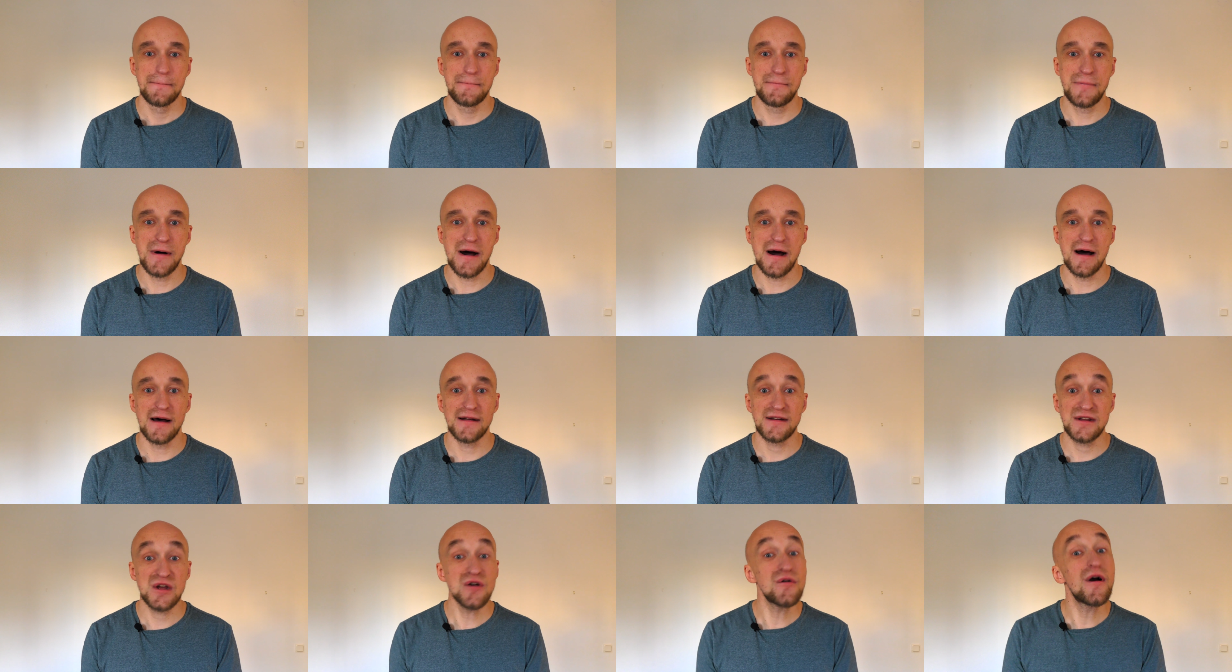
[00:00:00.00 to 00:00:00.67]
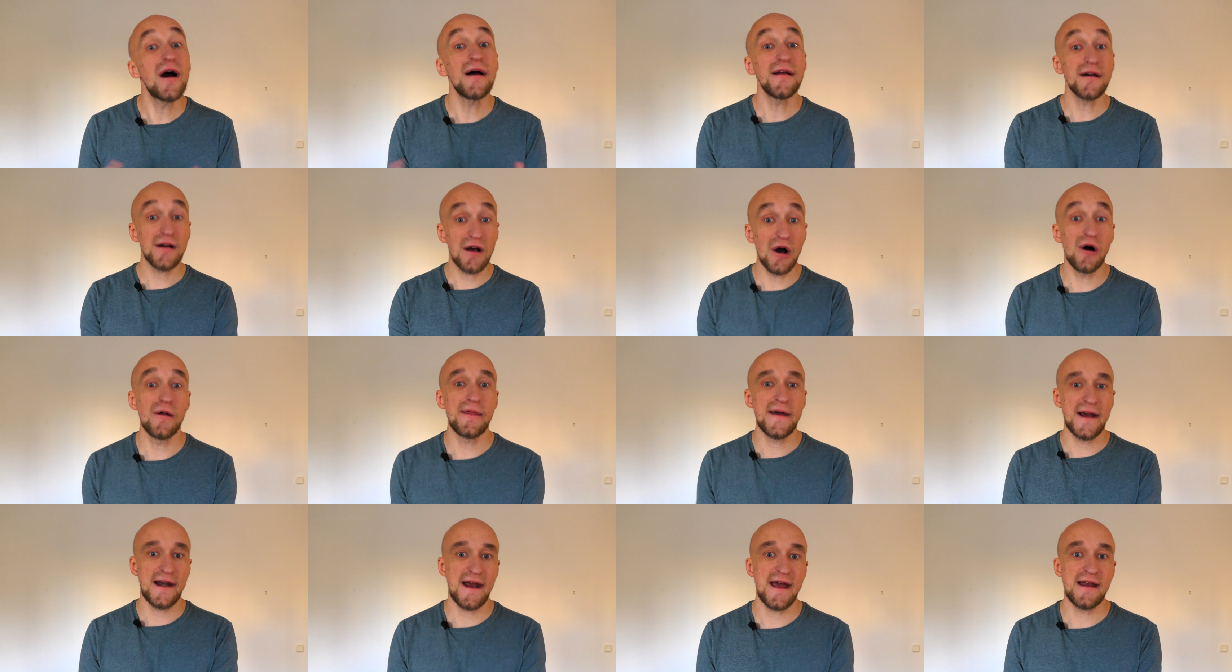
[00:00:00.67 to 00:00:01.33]
But you're gonna go
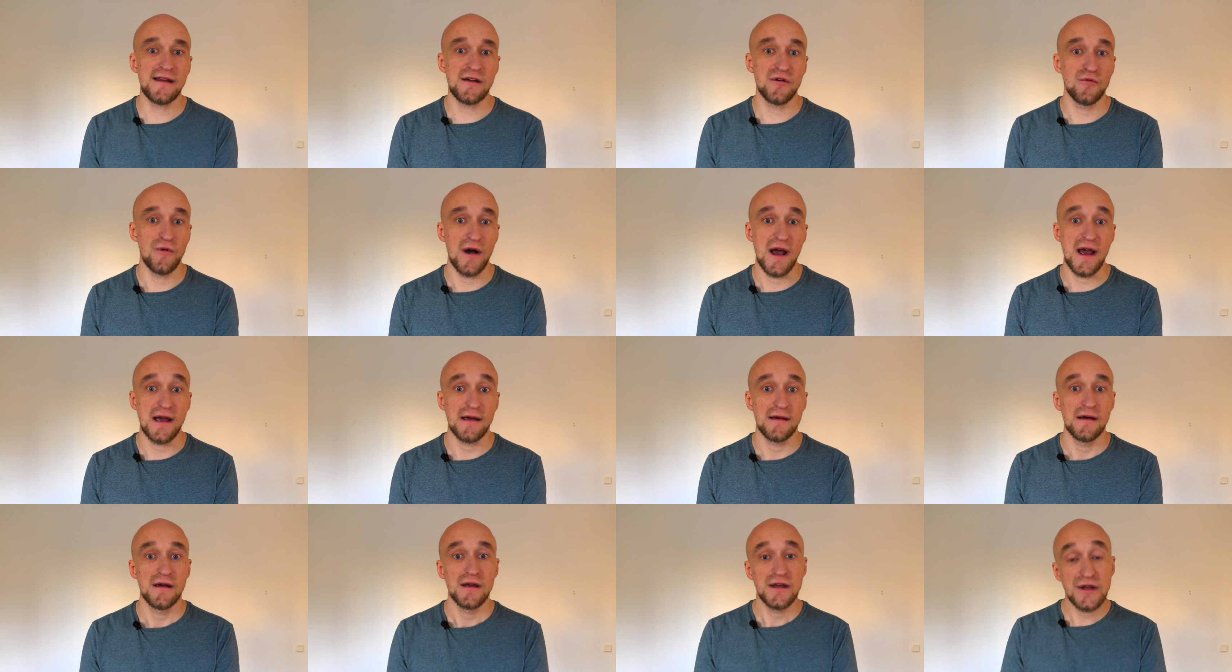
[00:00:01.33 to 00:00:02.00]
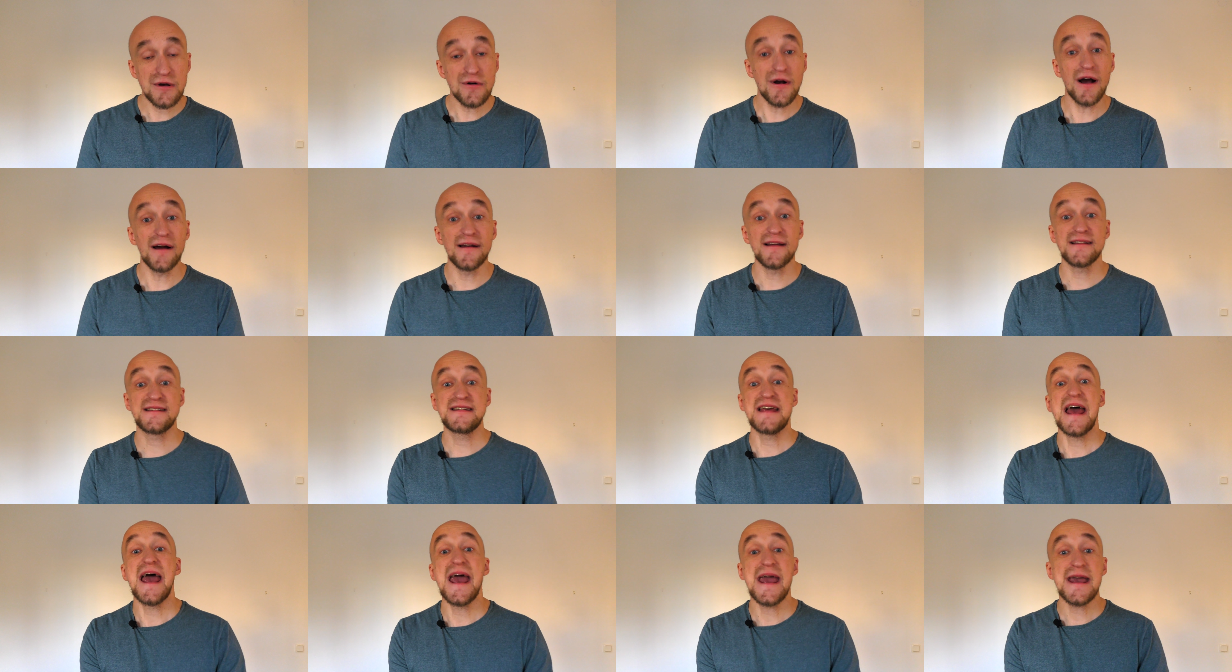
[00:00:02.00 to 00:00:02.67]
there anyway. You're gonna
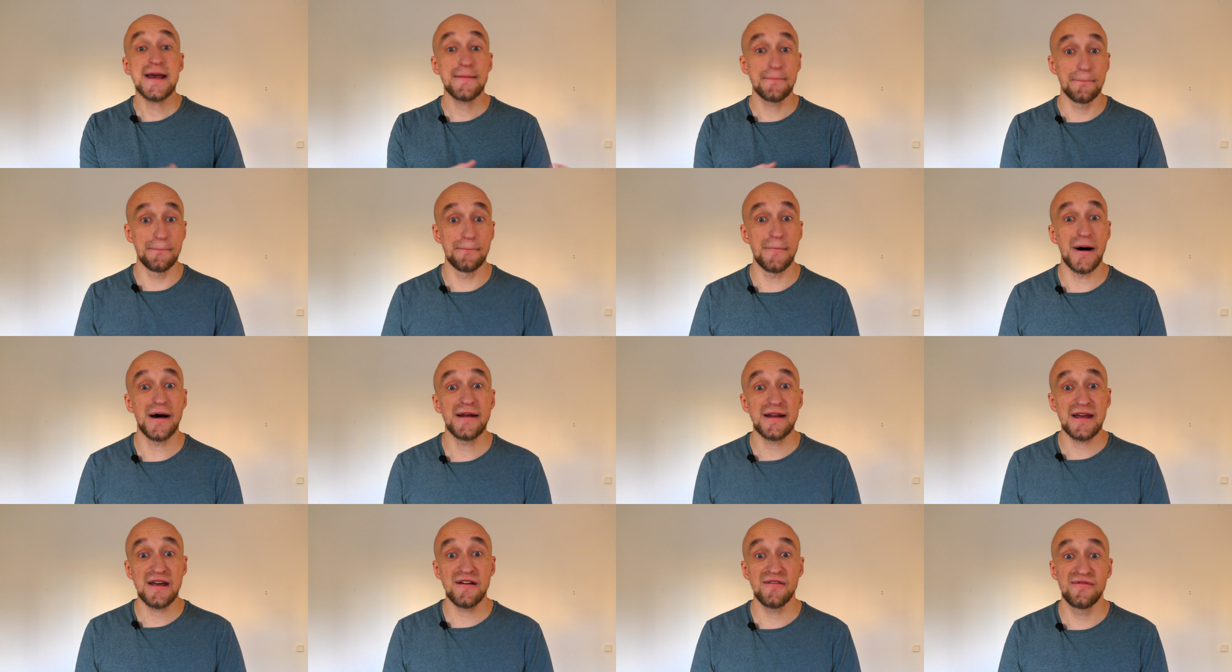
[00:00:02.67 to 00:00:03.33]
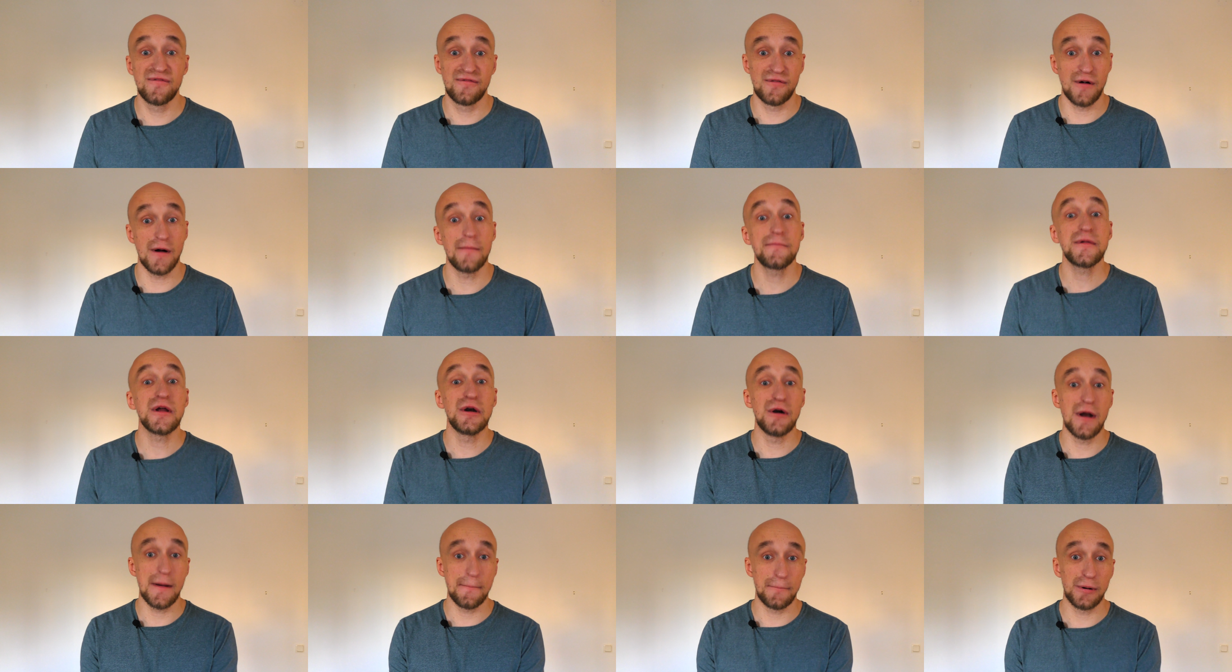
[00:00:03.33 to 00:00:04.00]
take money from
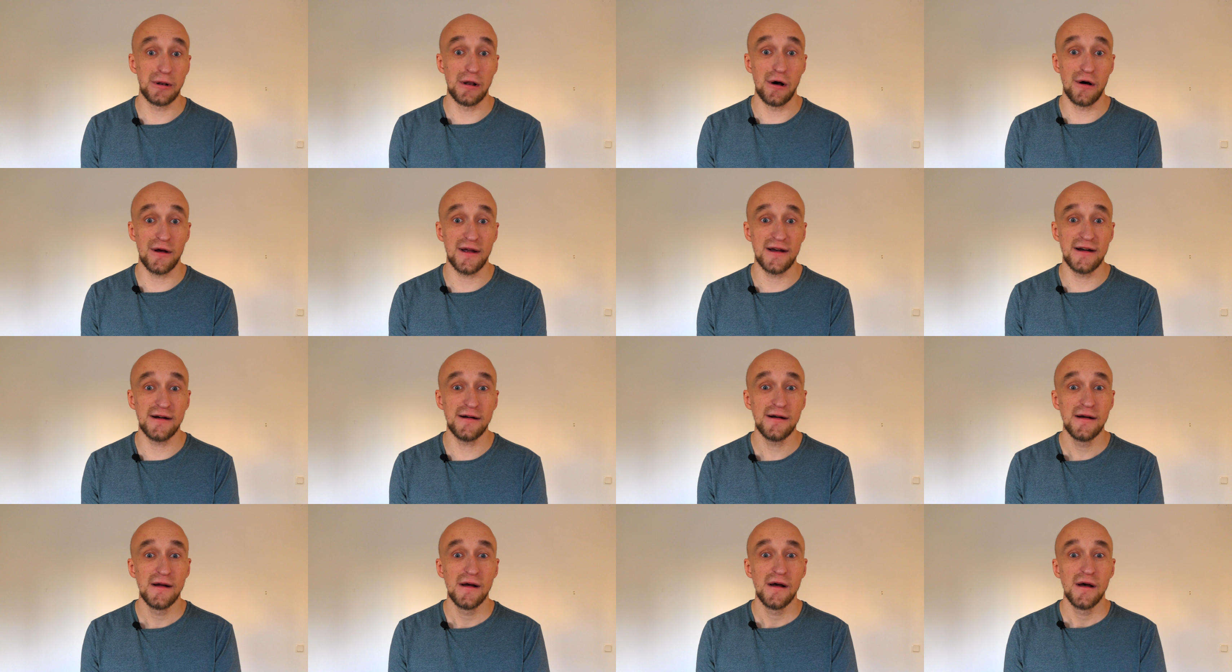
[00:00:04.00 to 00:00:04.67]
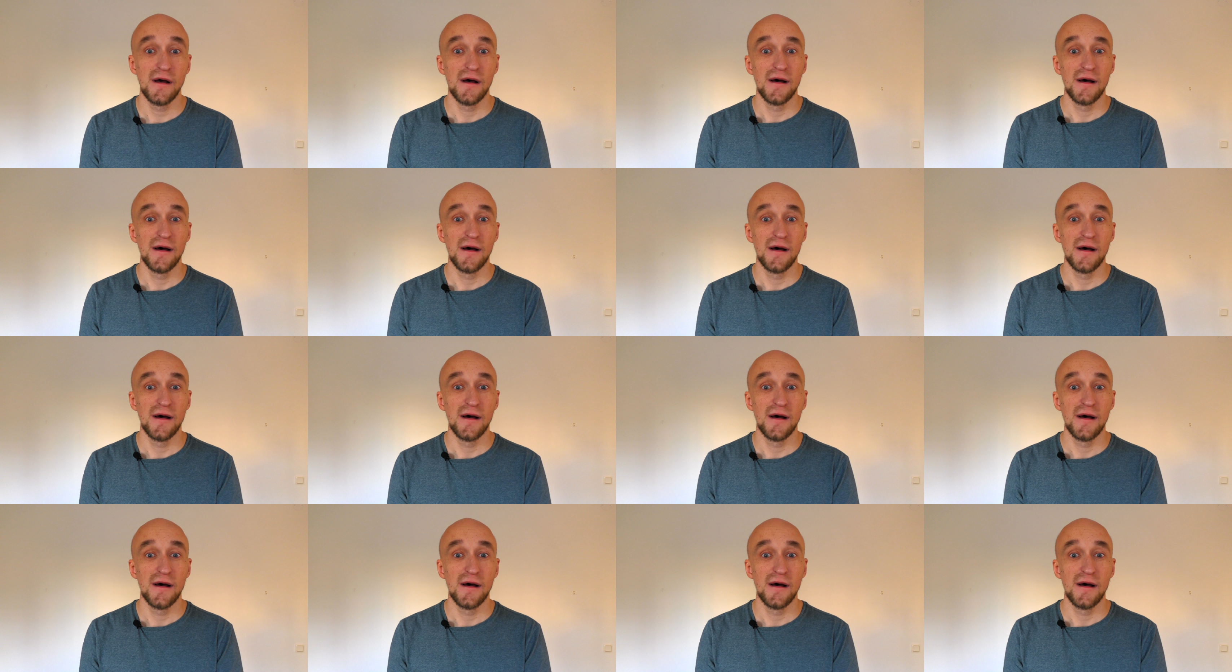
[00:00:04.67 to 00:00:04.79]
your employer.